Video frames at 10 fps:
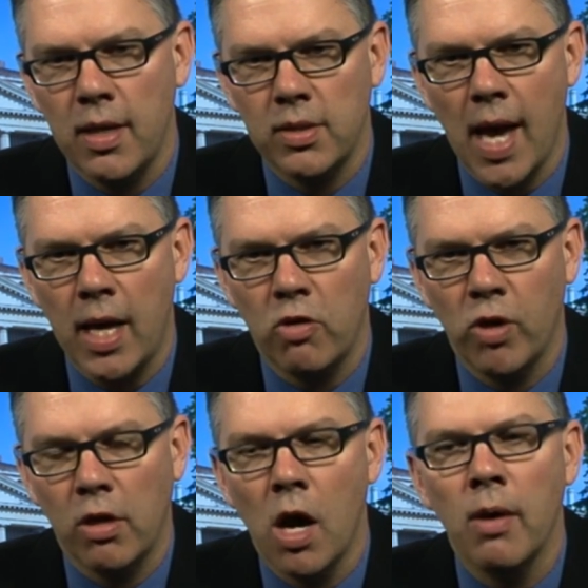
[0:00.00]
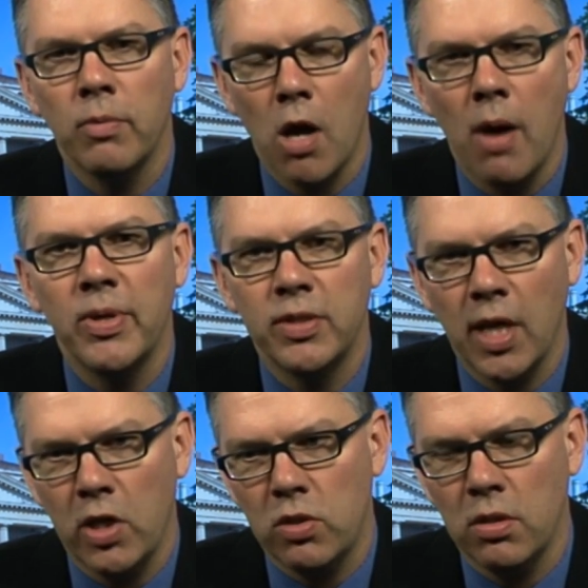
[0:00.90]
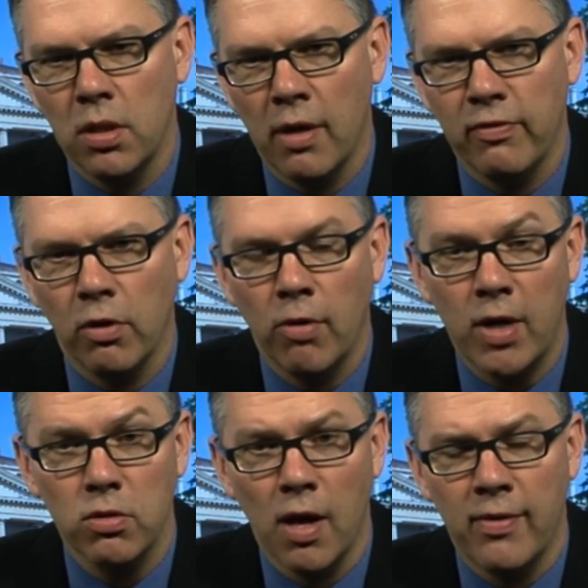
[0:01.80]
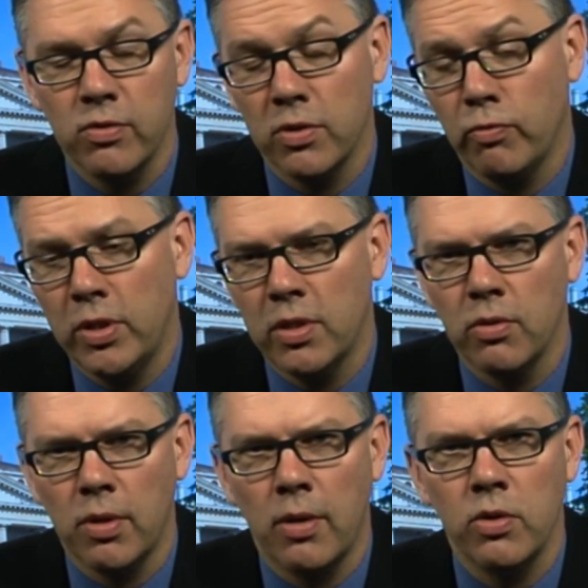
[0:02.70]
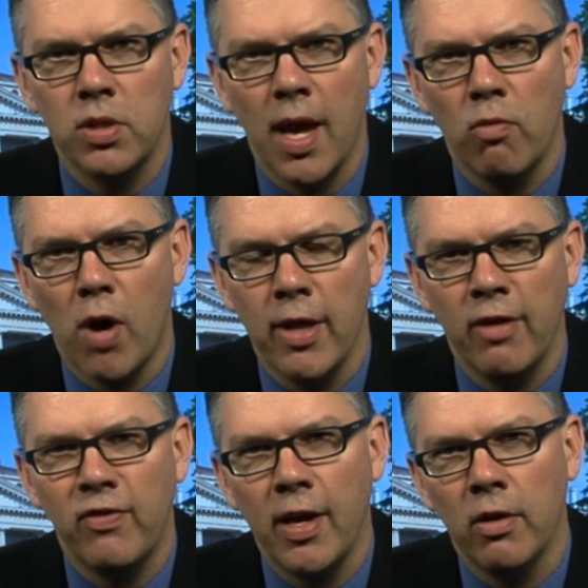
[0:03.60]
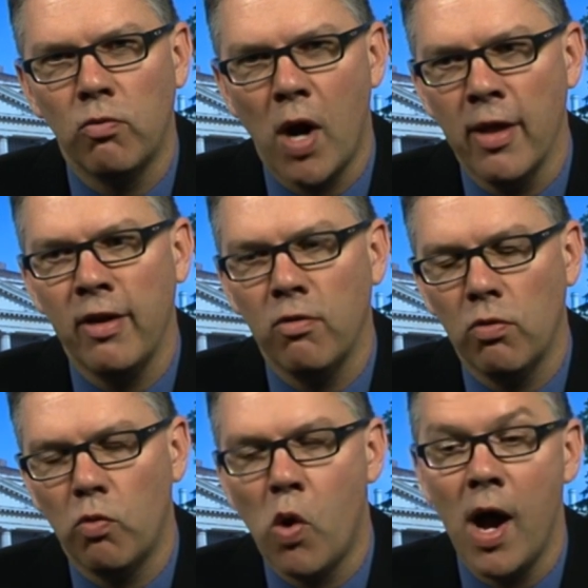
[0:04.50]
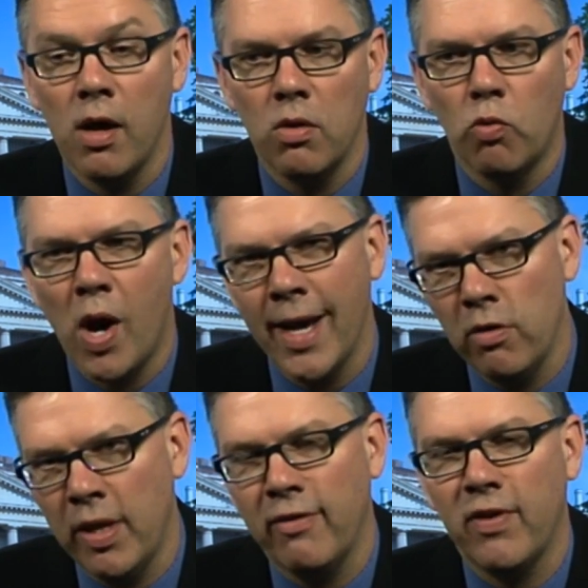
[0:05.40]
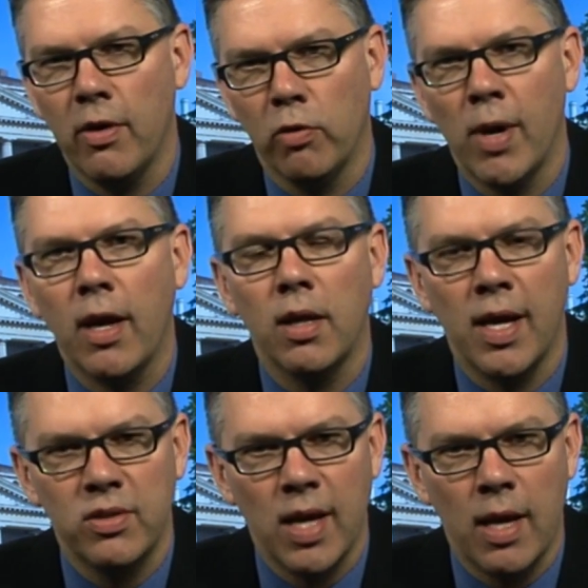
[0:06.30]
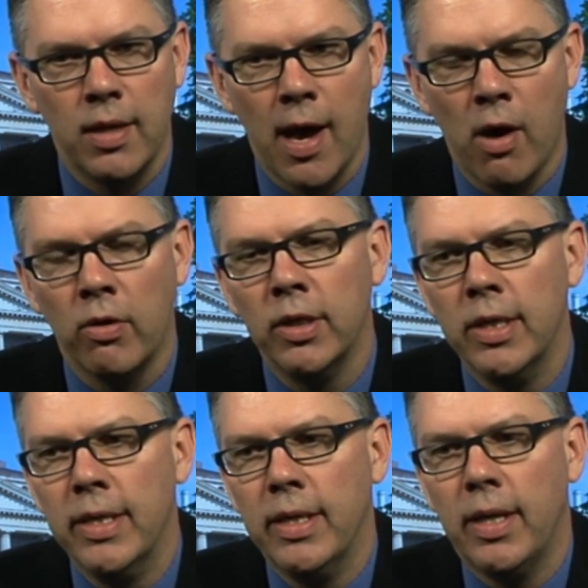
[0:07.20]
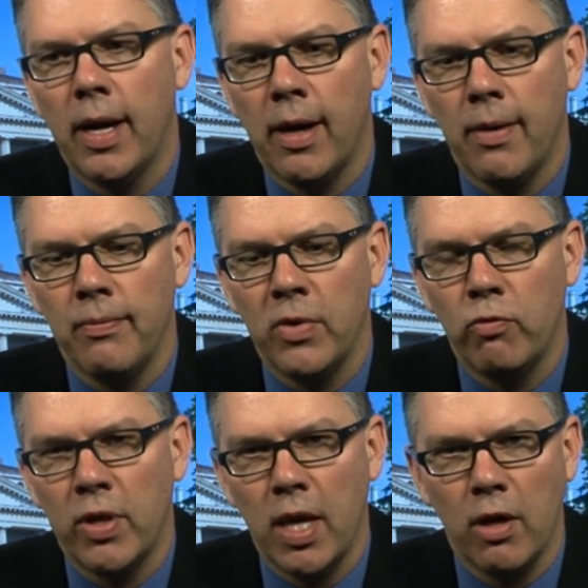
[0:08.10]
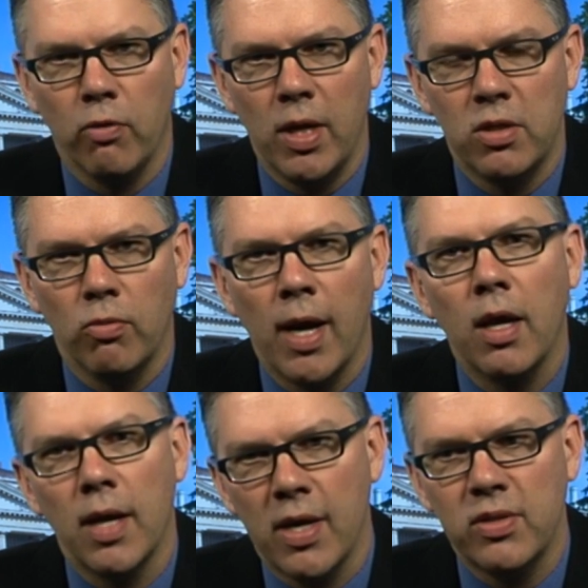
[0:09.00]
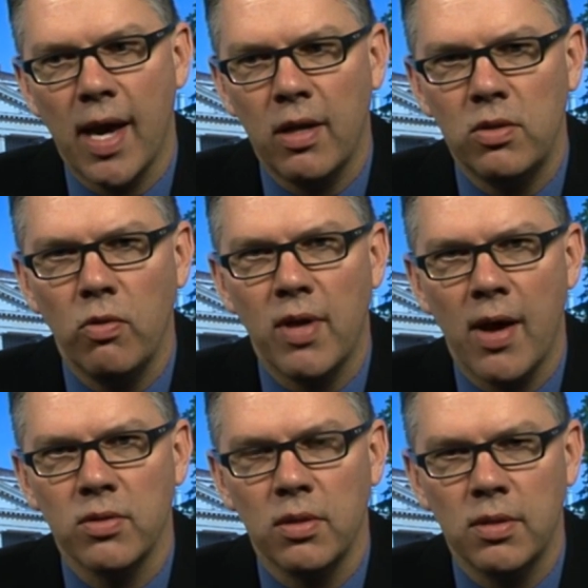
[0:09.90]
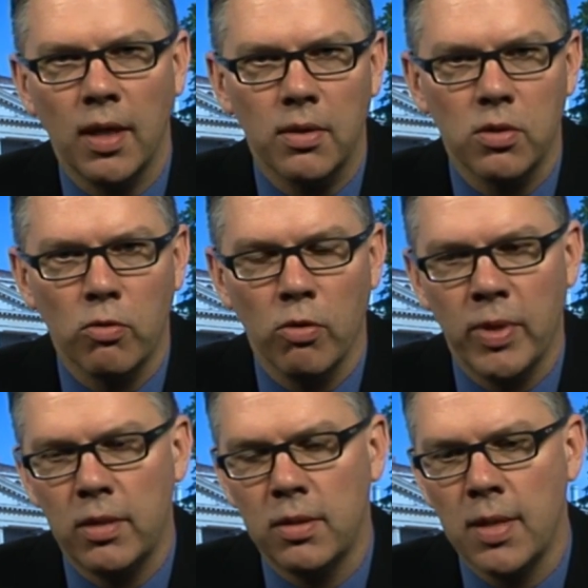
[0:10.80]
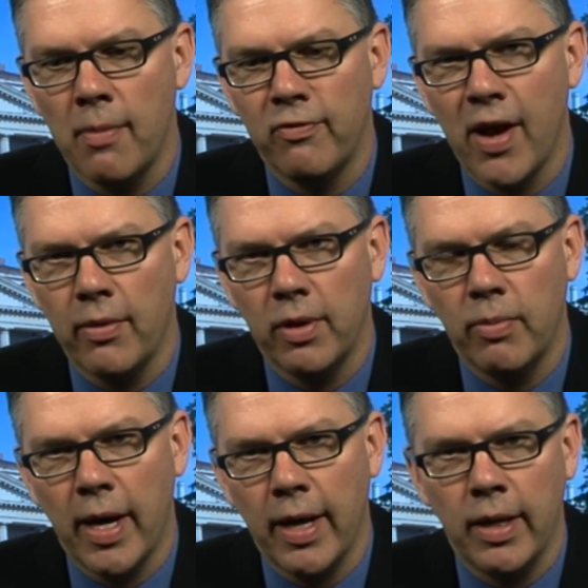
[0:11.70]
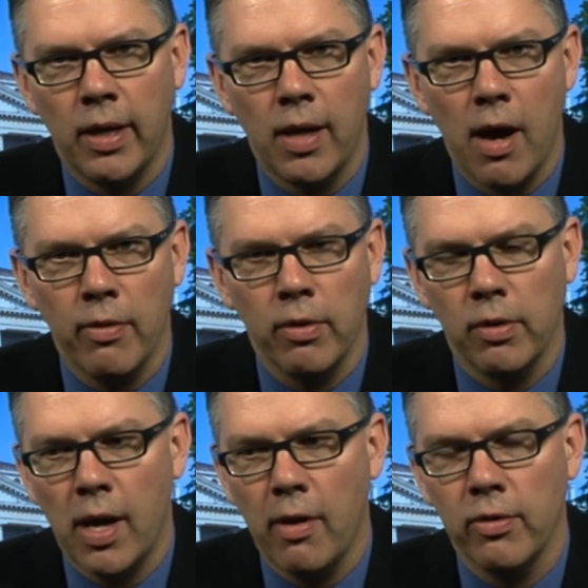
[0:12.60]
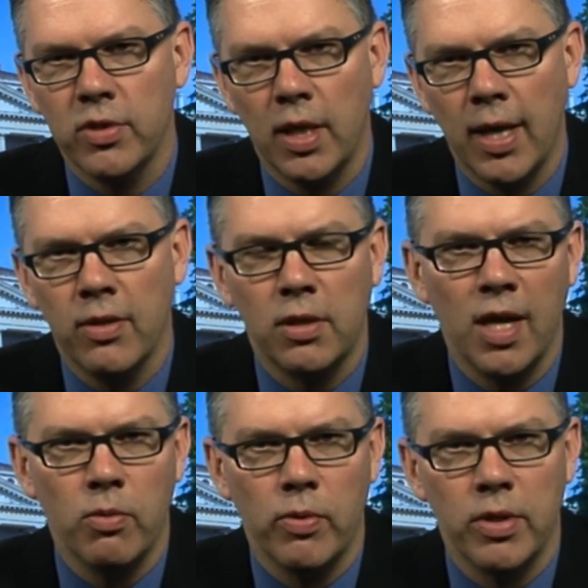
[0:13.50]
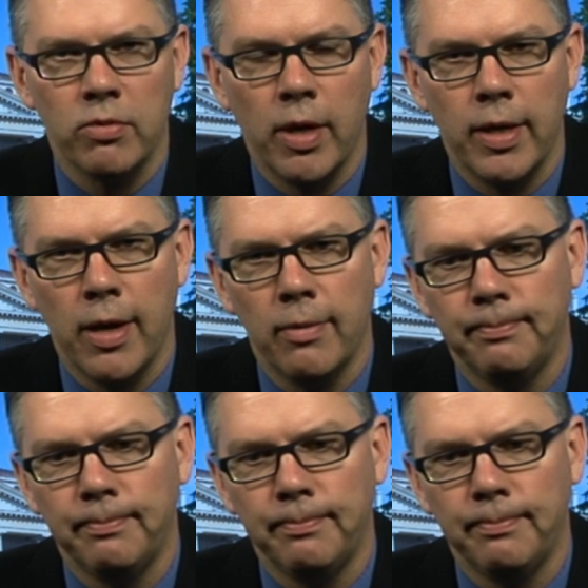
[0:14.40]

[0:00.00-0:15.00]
adequate compensation for correctional officers, and we just don't understand why they fail. Why do they fail to recognize that now? When they agreed to recognize that in 2006. So we're a bit dumbfounded by how they're sitting at the table with us right now.